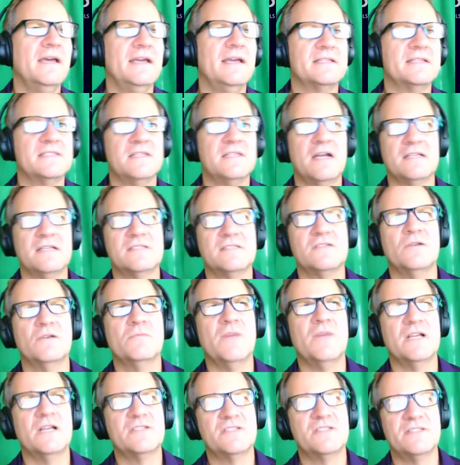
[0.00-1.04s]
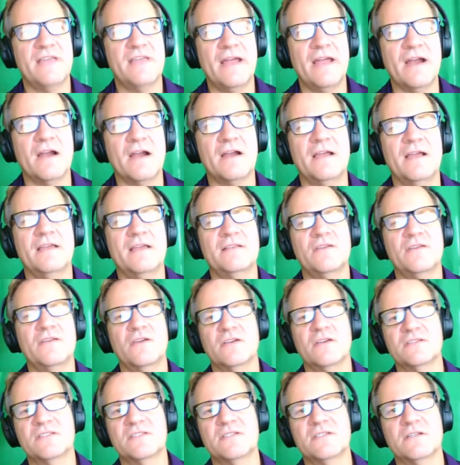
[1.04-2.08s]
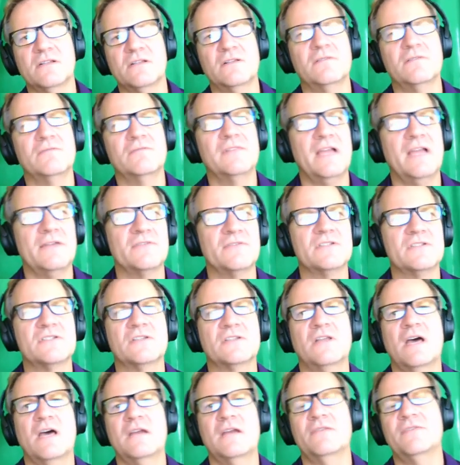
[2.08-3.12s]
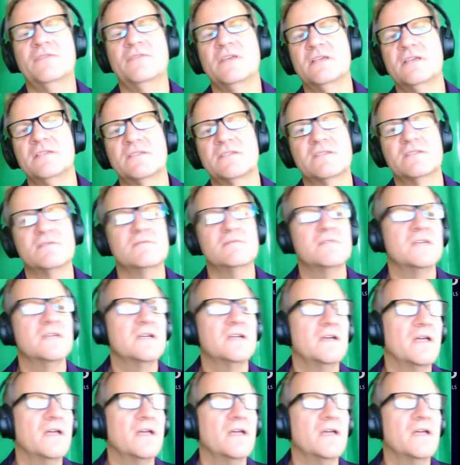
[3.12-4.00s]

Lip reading: It's not so much there, and you can still leverage a lot of these